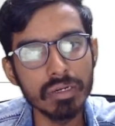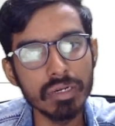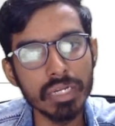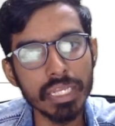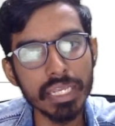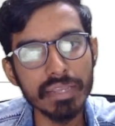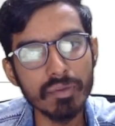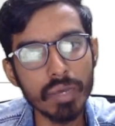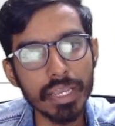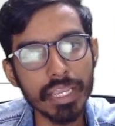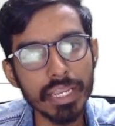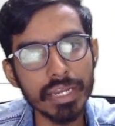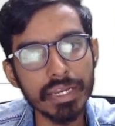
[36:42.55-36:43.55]
dy
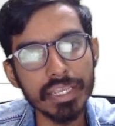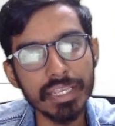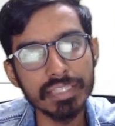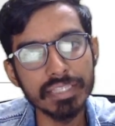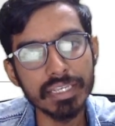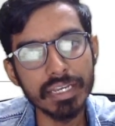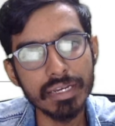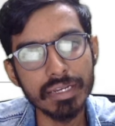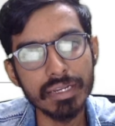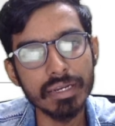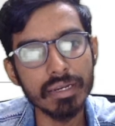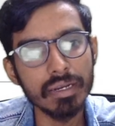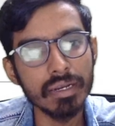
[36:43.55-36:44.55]
dz
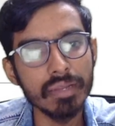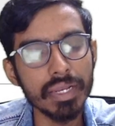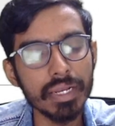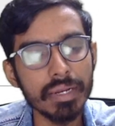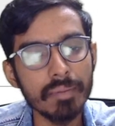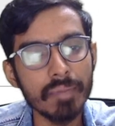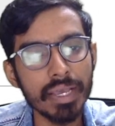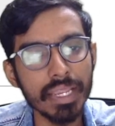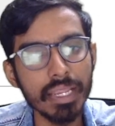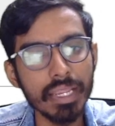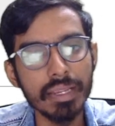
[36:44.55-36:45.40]
divided by